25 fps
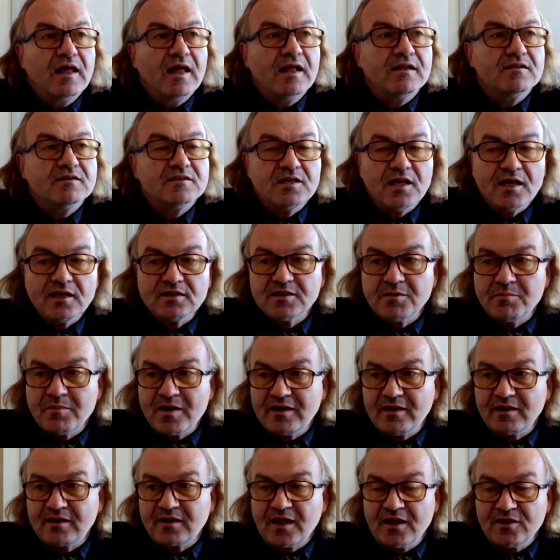And take the
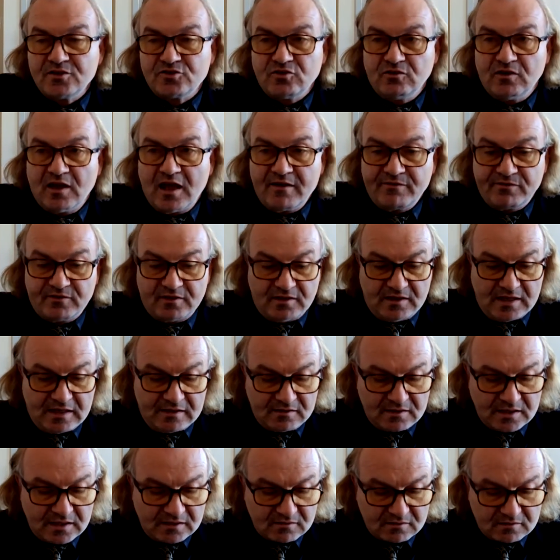medication after
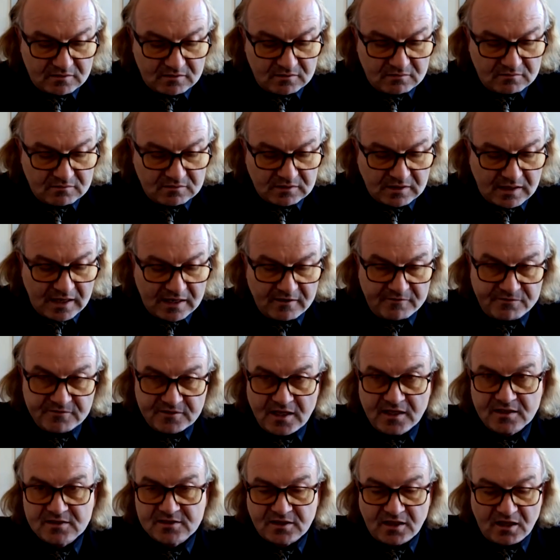that. That kind of
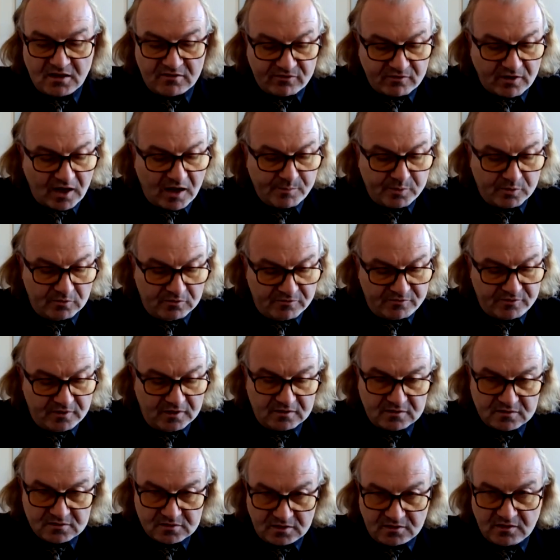takes care of a couple of
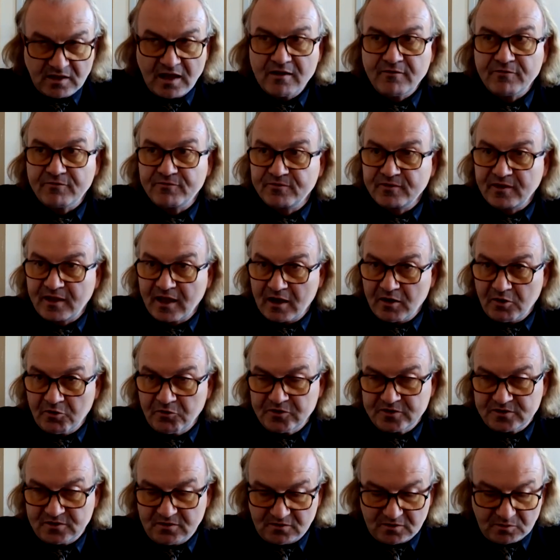things. Enough
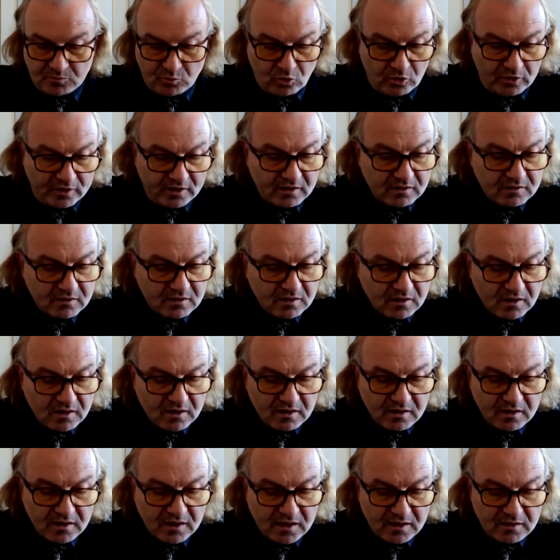calories in the morning
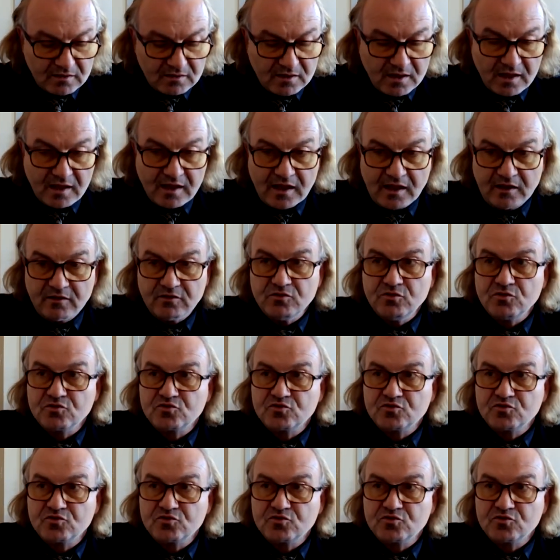and then